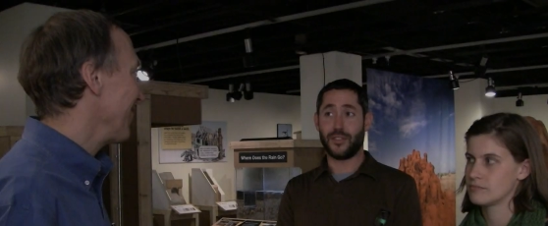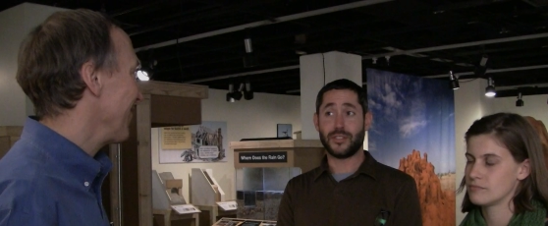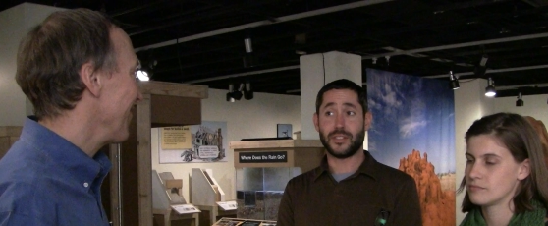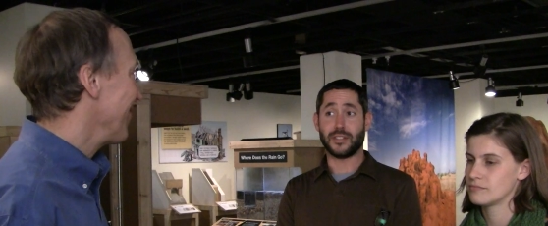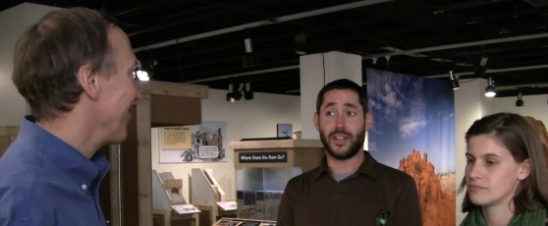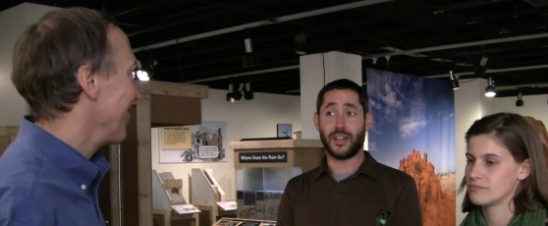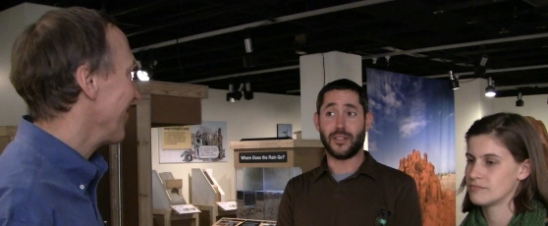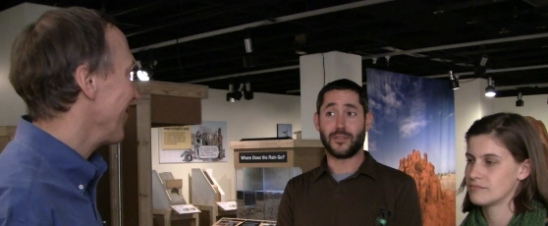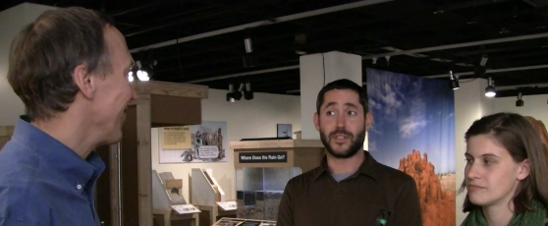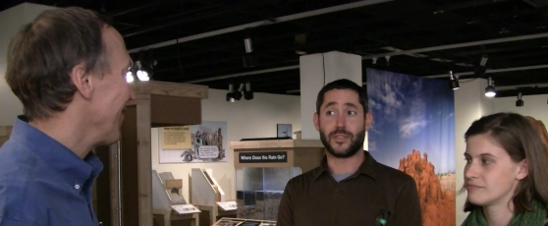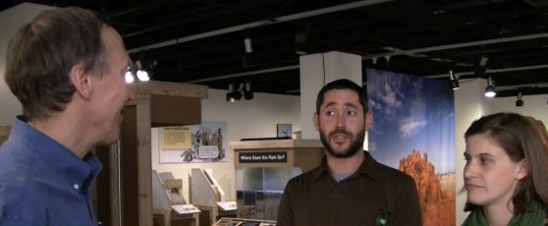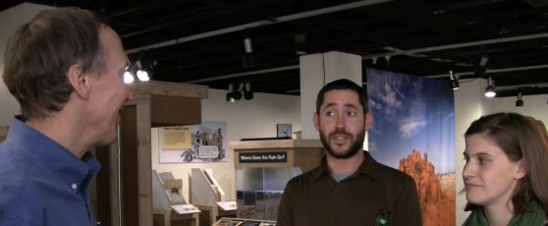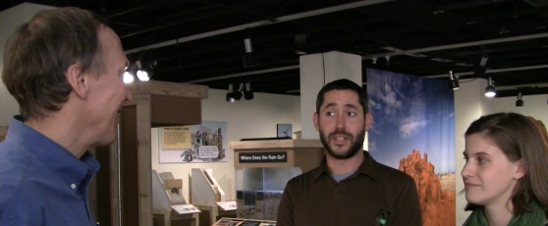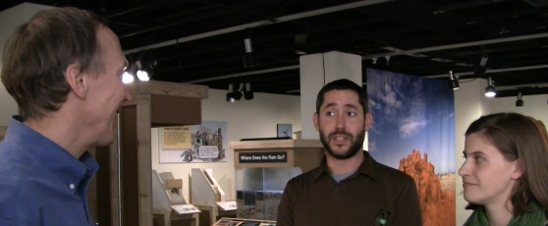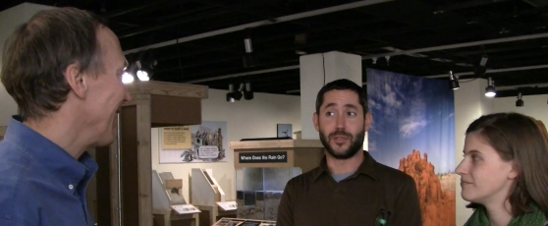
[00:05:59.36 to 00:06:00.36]
Speaker 1: there's a lot of
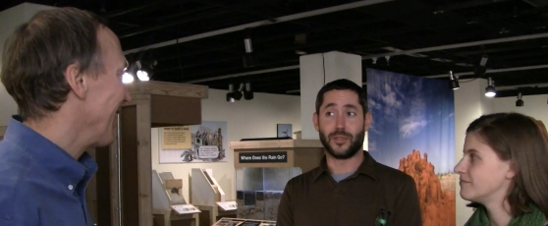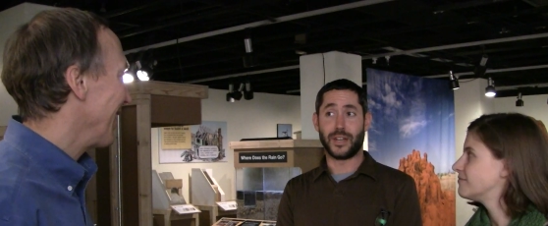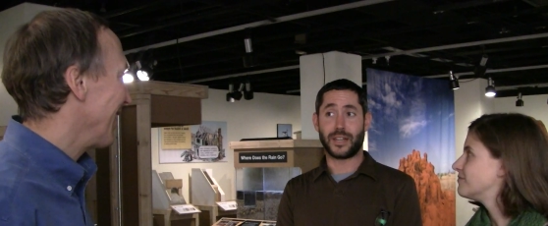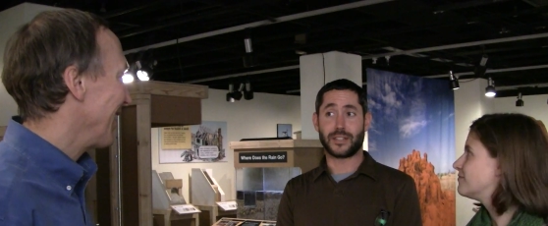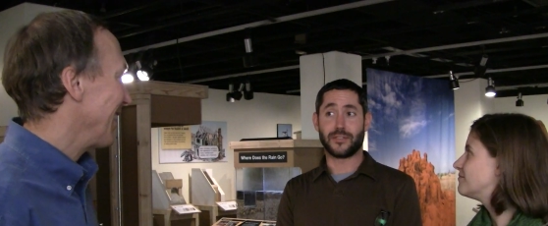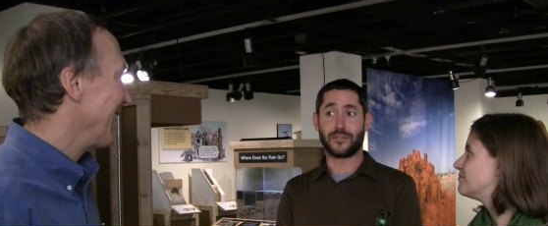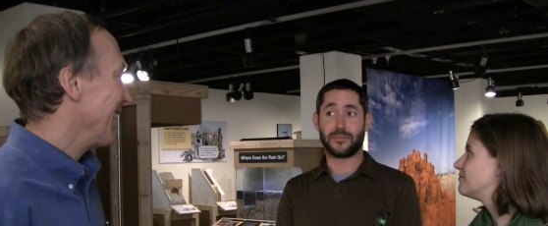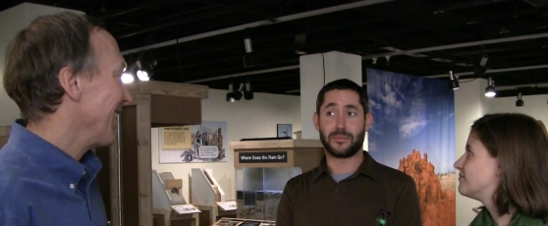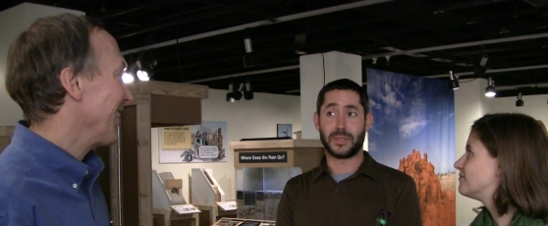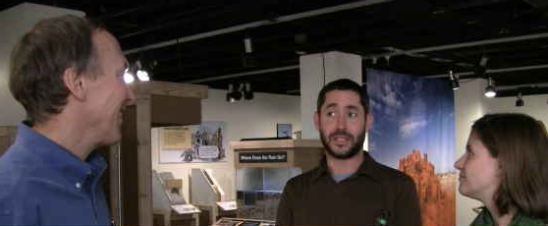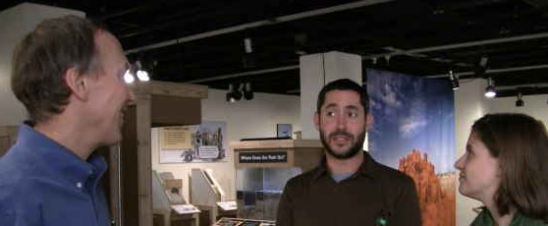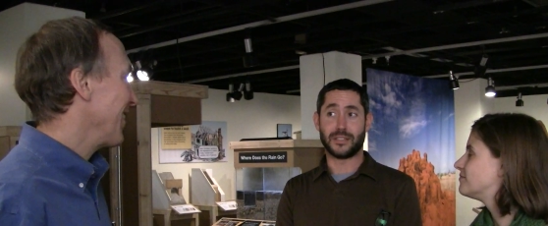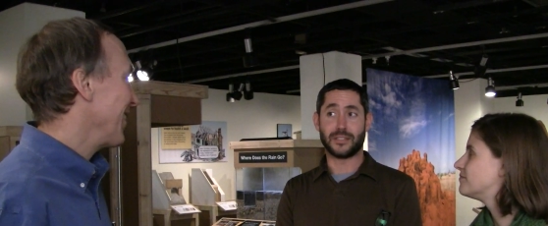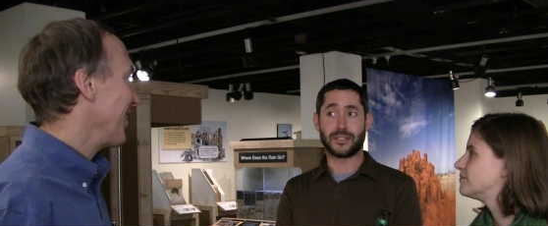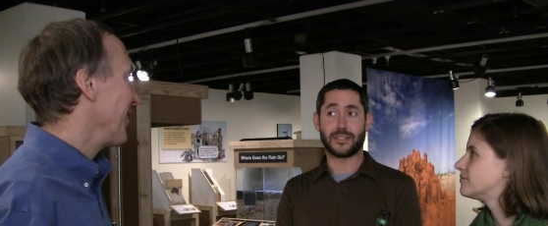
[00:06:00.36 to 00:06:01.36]
different interactive
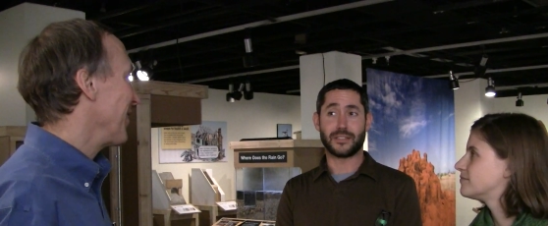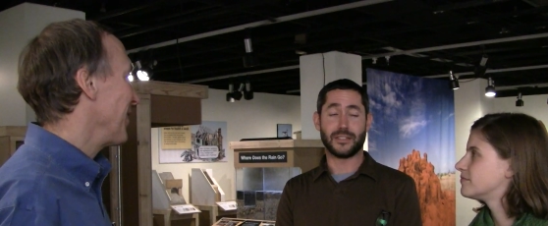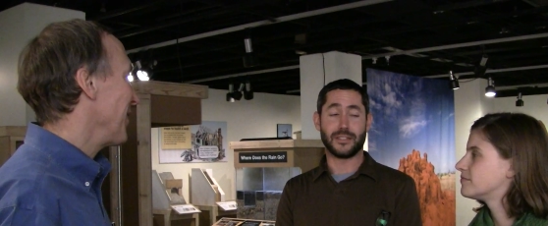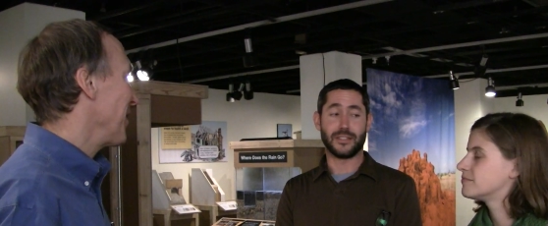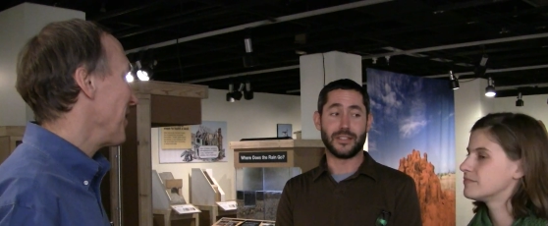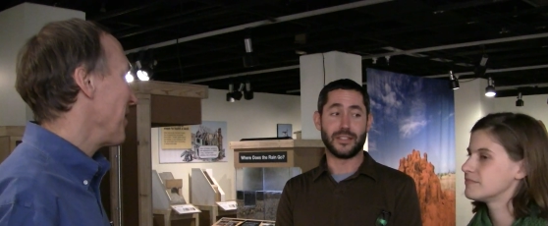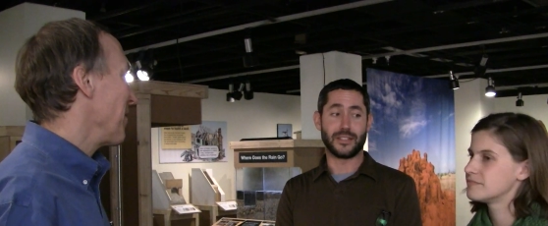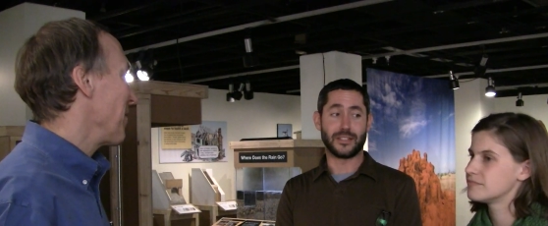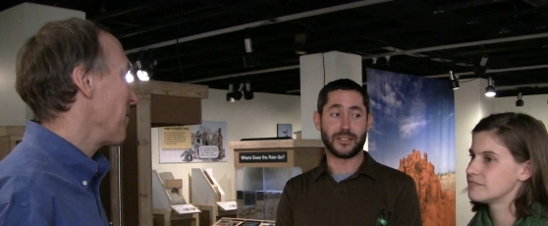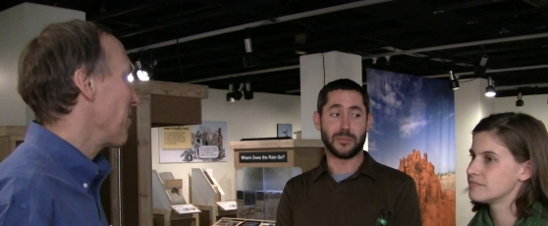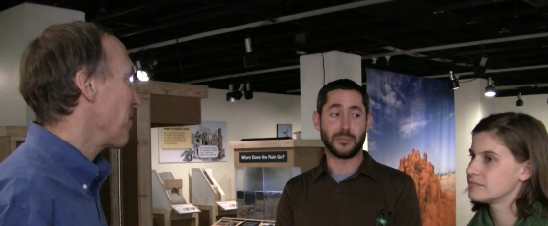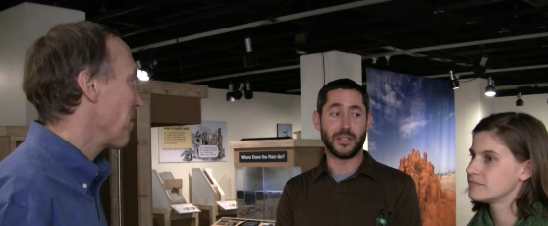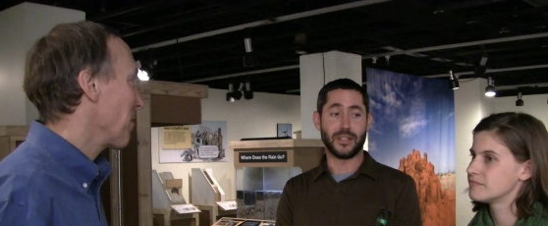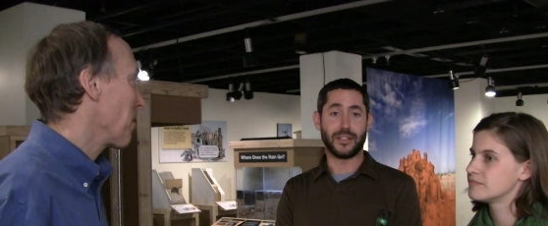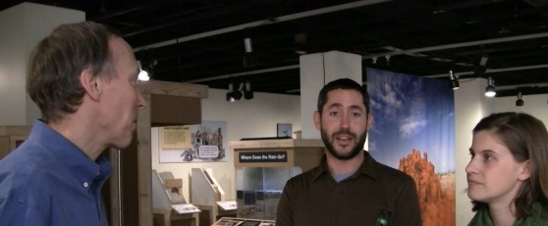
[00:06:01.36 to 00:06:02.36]
pieces in the
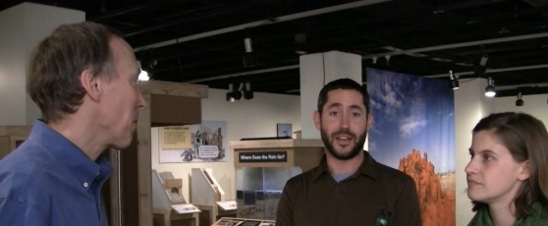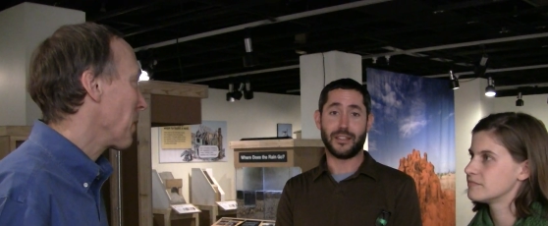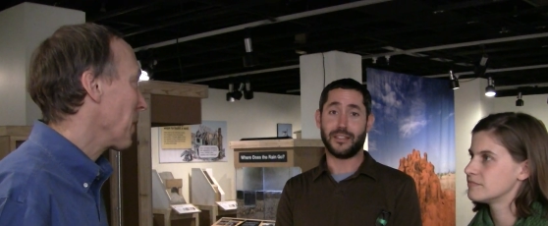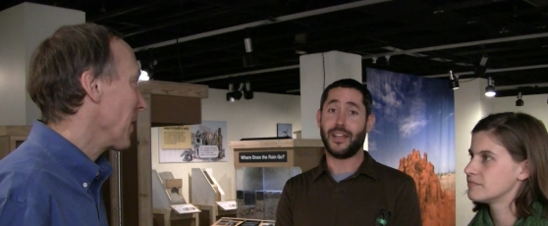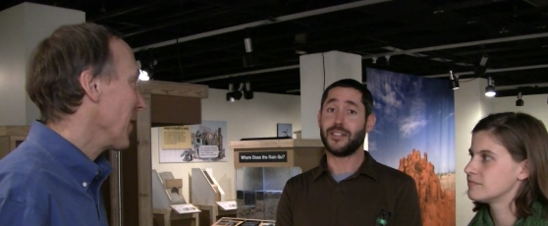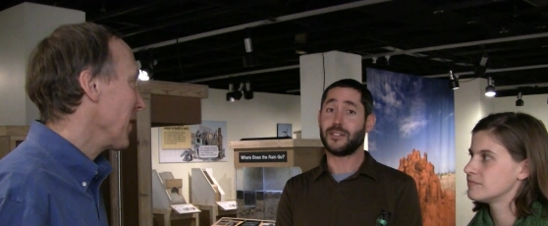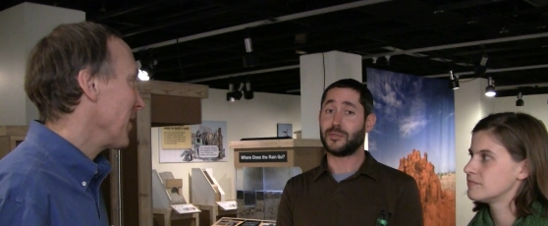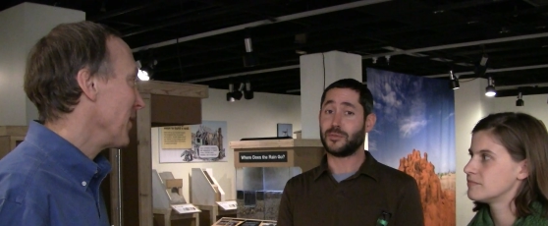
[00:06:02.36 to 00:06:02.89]
exhibit, and that's